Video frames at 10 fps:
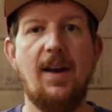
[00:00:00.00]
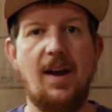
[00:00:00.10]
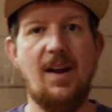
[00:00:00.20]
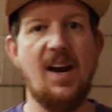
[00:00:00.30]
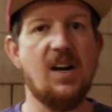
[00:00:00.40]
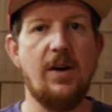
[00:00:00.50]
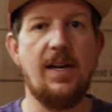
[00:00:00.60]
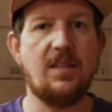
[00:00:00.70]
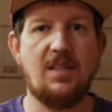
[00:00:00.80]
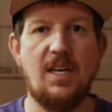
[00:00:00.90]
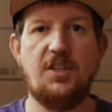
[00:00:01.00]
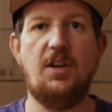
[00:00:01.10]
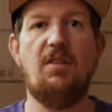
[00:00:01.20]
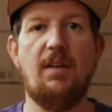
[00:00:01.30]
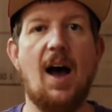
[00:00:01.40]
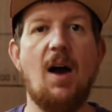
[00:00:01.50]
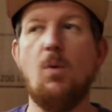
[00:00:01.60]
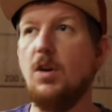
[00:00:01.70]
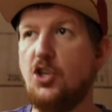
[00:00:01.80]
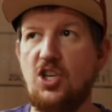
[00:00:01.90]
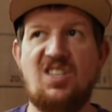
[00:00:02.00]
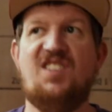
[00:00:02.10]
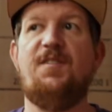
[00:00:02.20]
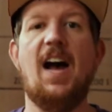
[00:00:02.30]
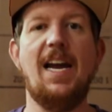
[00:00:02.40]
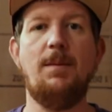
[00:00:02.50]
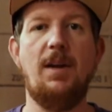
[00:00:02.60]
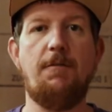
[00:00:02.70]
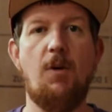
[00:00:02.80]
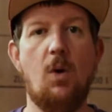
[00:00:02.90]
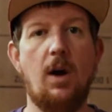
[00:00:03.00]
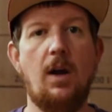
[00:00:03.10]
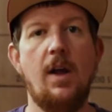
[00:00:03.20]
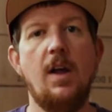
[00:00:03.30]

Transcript: in areas that you thought were just fine before.